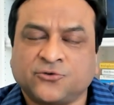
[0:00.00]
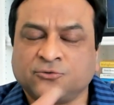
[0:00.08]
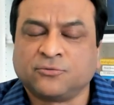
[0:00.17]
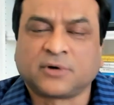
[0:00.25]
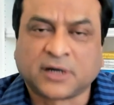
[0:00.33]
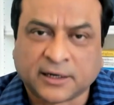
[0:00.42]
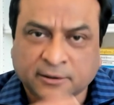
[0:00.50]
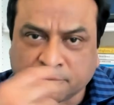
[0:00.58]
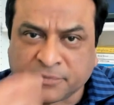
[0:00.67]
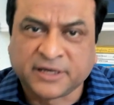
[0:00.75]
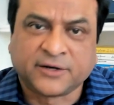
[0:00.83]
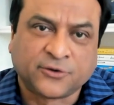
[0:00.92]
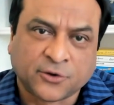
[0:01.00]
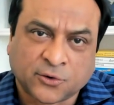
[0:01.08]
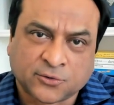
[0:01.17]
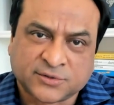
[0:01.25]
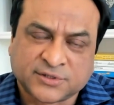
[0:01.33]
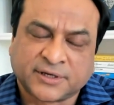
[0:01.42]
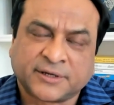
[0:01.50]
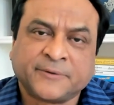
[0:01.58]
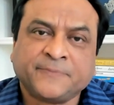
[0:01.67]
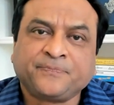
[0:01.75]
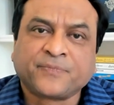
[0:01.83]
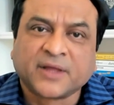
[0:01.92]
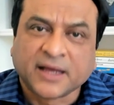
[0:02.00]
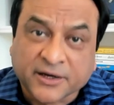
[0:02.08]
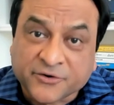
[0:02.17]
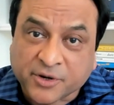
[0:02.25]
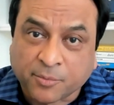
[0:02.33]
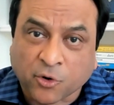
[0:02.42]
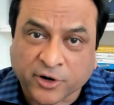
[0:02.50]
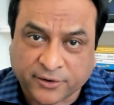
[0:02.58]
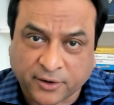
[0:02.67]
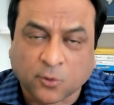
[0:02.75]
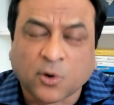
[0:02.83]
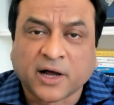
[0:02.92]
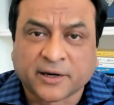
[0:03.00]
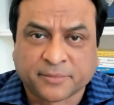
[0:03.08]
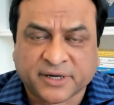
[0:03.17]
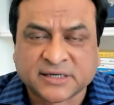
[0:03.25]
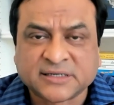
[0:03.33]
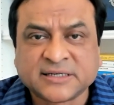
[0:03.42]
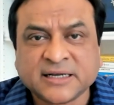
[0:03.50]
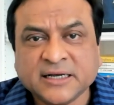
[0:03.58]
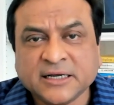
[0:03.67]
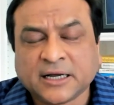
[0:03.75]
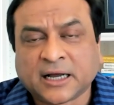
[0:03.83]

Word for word: to kind of meet those uh, entry point requirements.